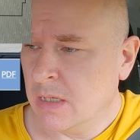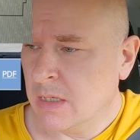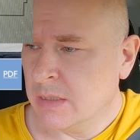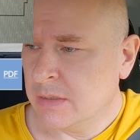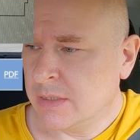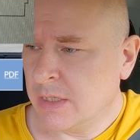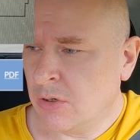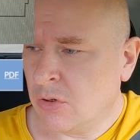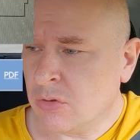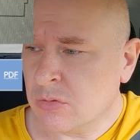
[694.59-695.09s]

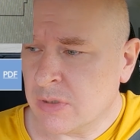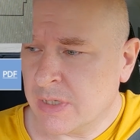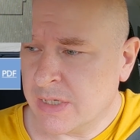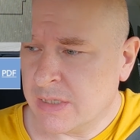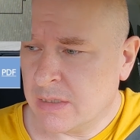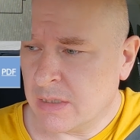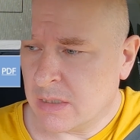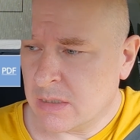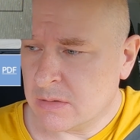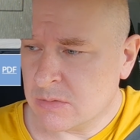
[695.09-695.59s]
The only
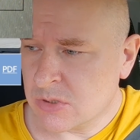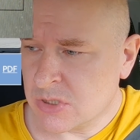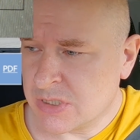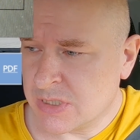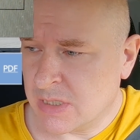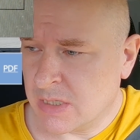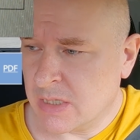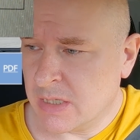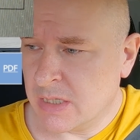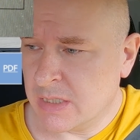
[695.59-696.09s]

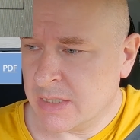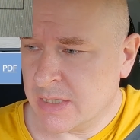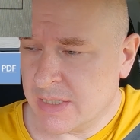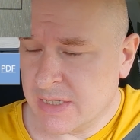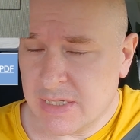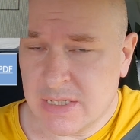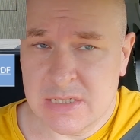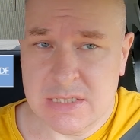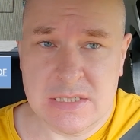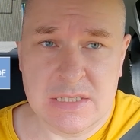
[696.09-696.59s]
downside
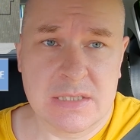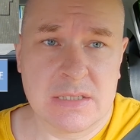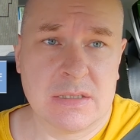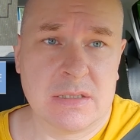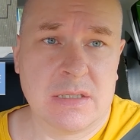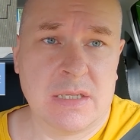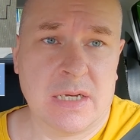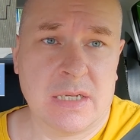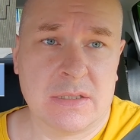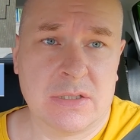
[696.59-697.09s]
is
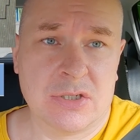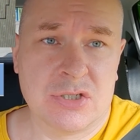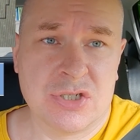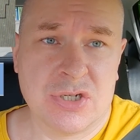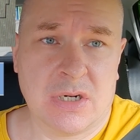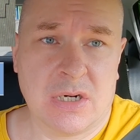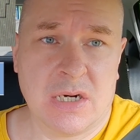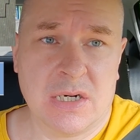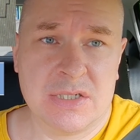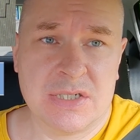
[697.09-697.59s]
that the
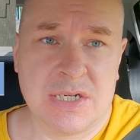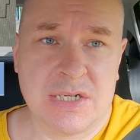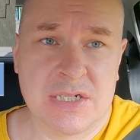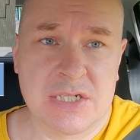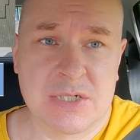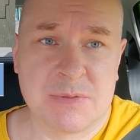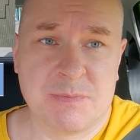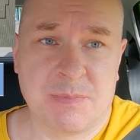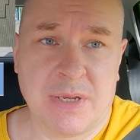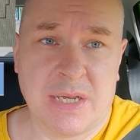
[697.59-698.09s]
charging
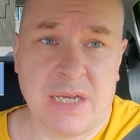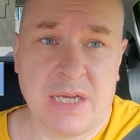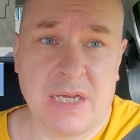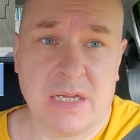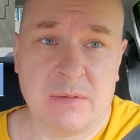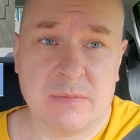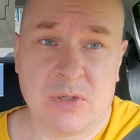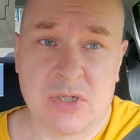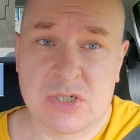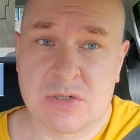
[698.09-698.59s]

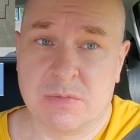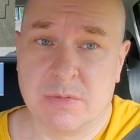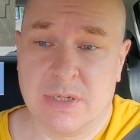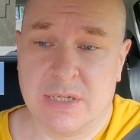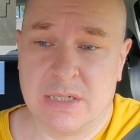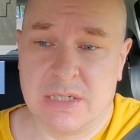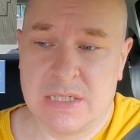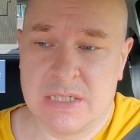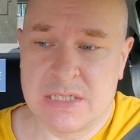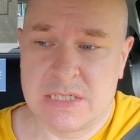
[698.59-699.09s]
speed was
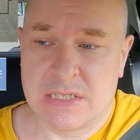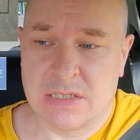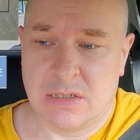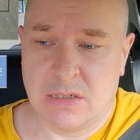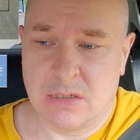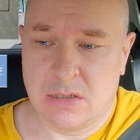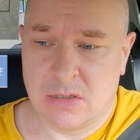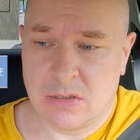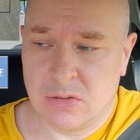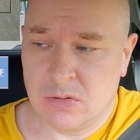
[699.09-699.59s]
really
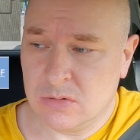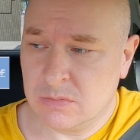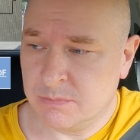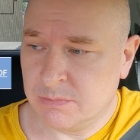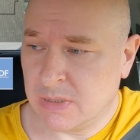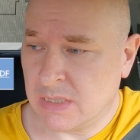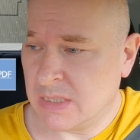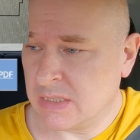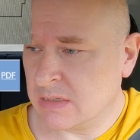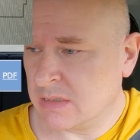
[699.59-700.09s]
slow,
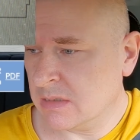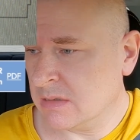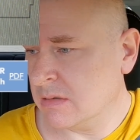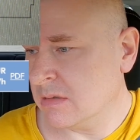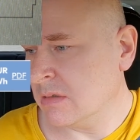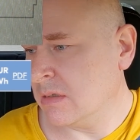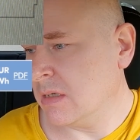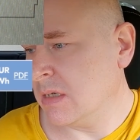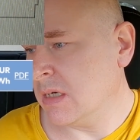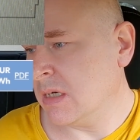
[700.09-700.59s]
but
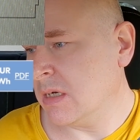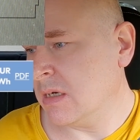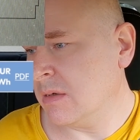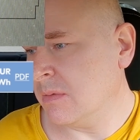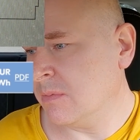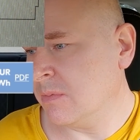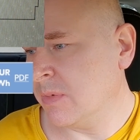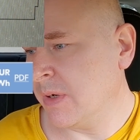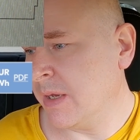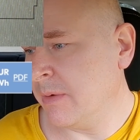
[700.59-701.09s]

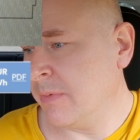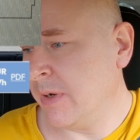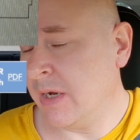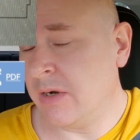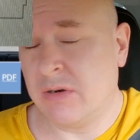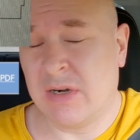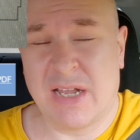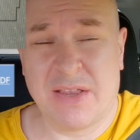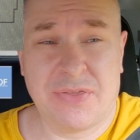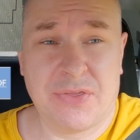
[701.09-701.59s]
we
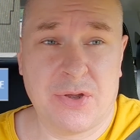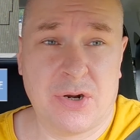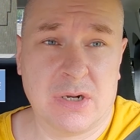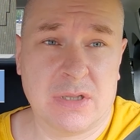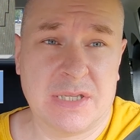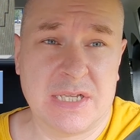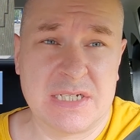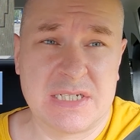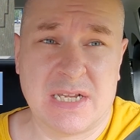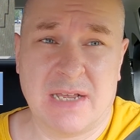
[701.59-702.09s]
were at
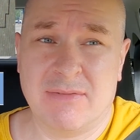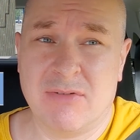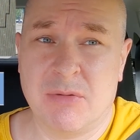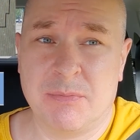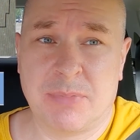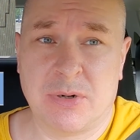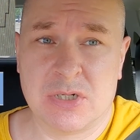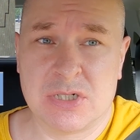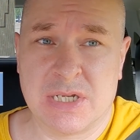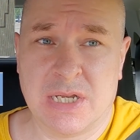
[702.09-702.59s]

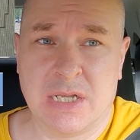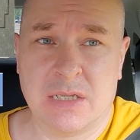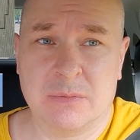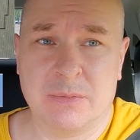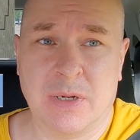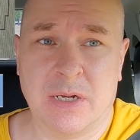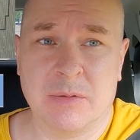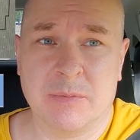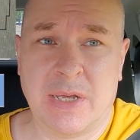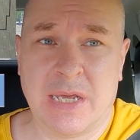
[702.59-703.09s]
37%
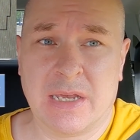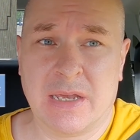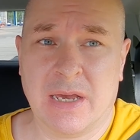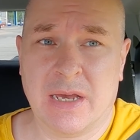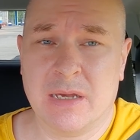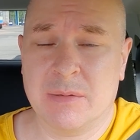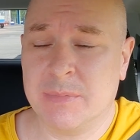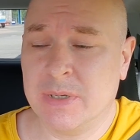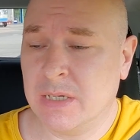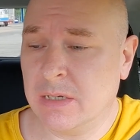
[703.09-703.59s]
when we
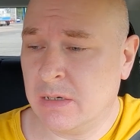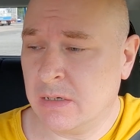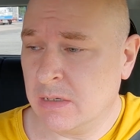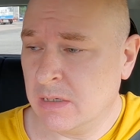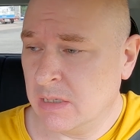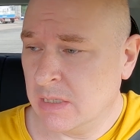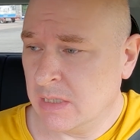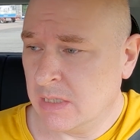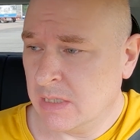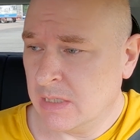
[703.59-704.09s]
came here,
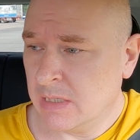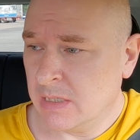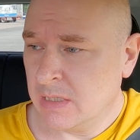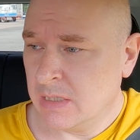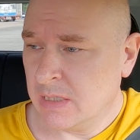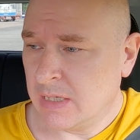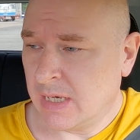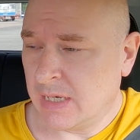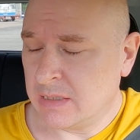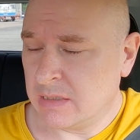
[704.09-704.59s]

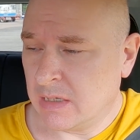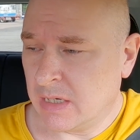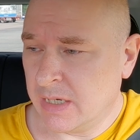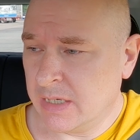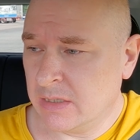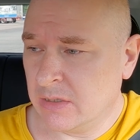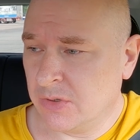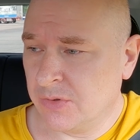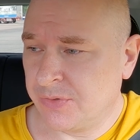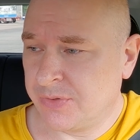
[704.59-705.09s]
and I
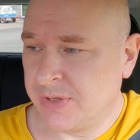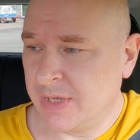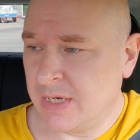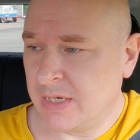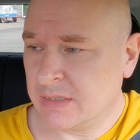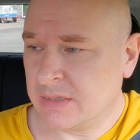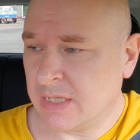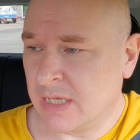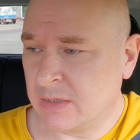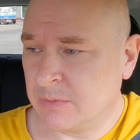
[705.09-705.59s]
don't
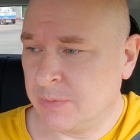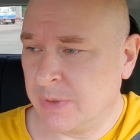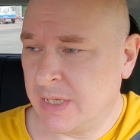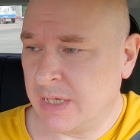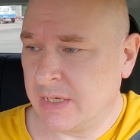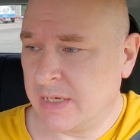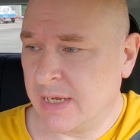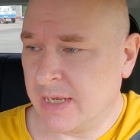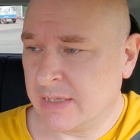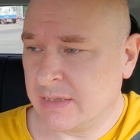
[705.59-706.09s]
think that we
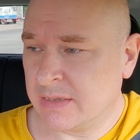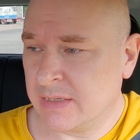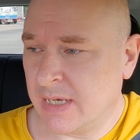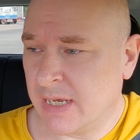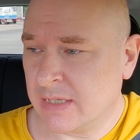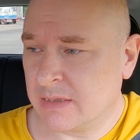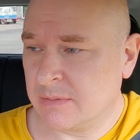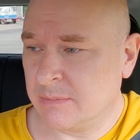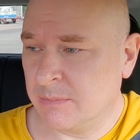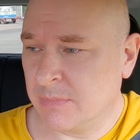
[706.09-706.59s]
get
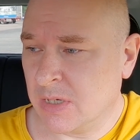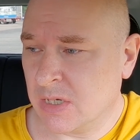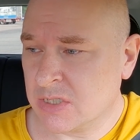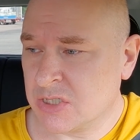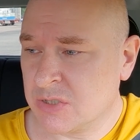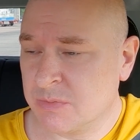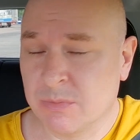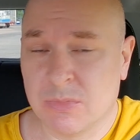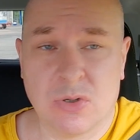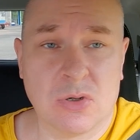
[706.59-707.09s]
that
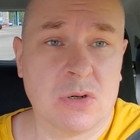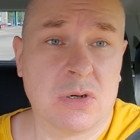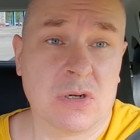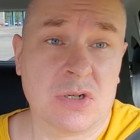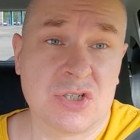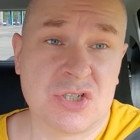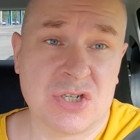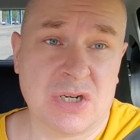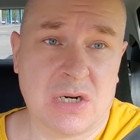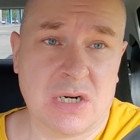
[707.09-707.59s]
much more
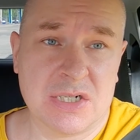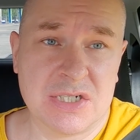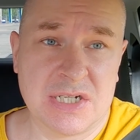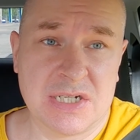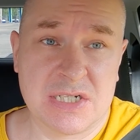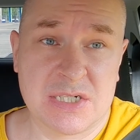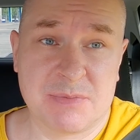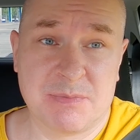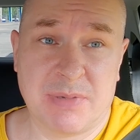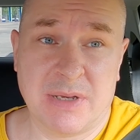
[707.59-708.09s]

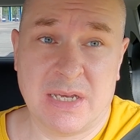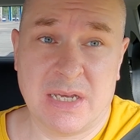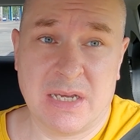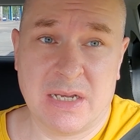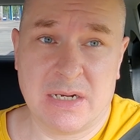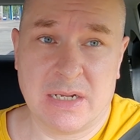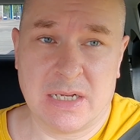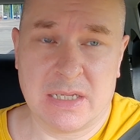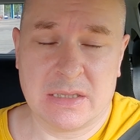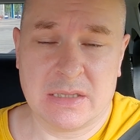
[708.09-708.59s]
charging
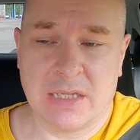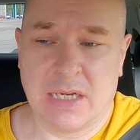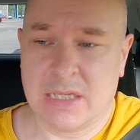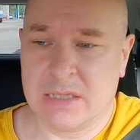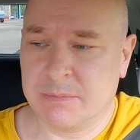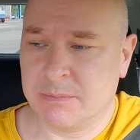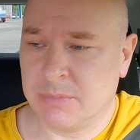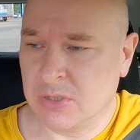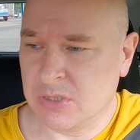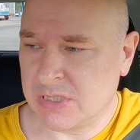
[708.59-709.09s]
speed at
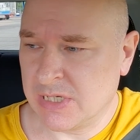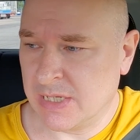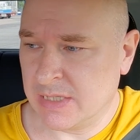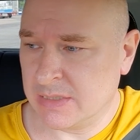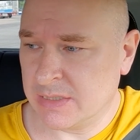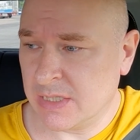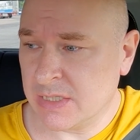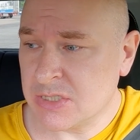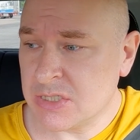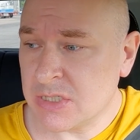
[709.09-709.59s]
that
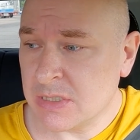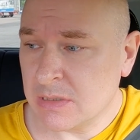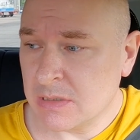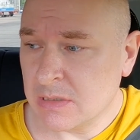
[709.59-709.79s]
percentage.